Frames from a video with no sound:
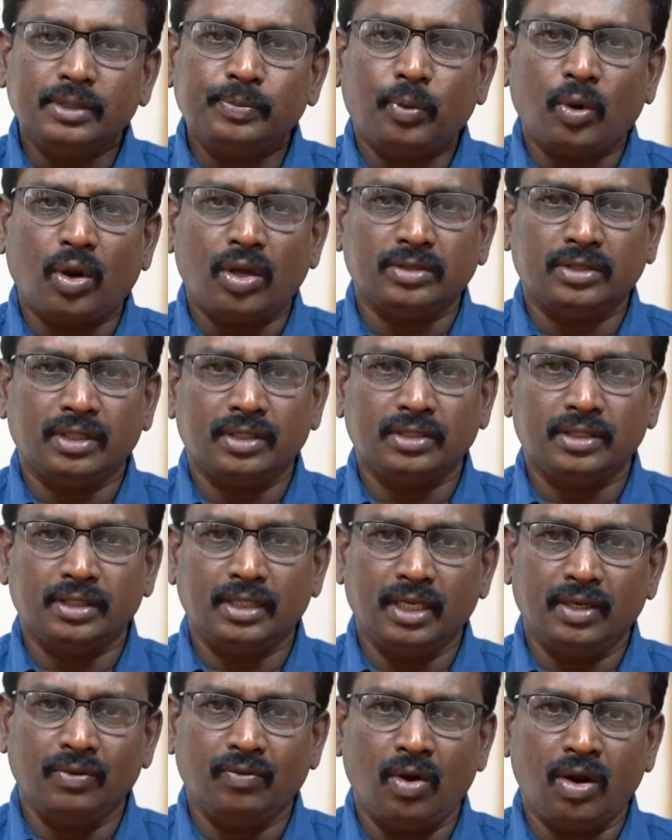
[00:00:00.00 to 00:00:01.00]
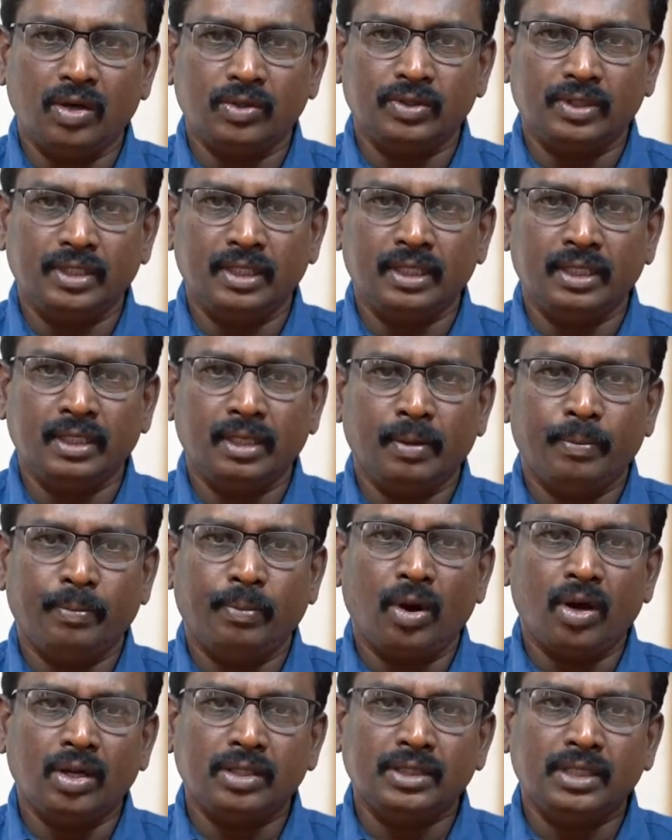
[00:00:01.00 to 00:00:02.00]
process involves the
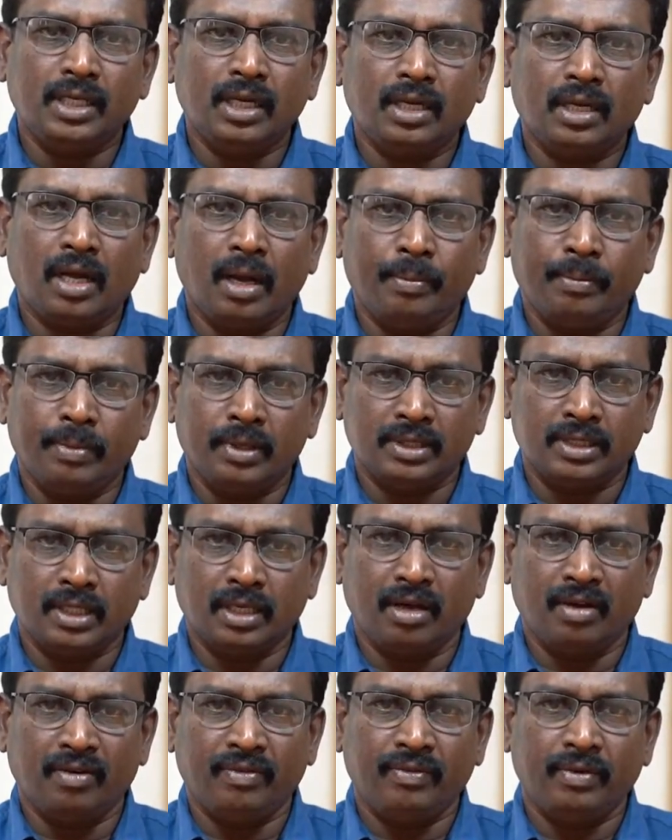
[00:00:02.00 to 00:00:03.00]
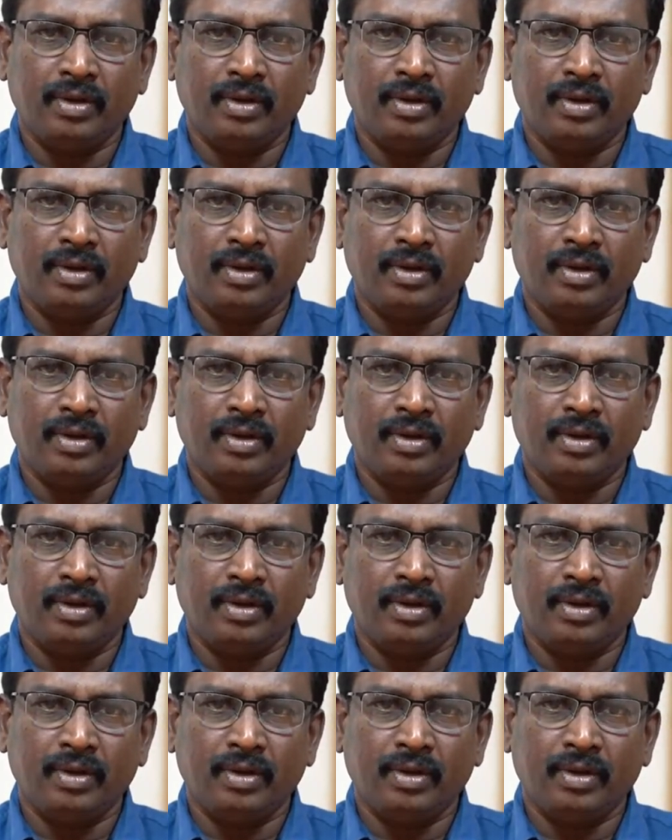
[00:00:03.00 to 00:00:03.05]
partial combustion of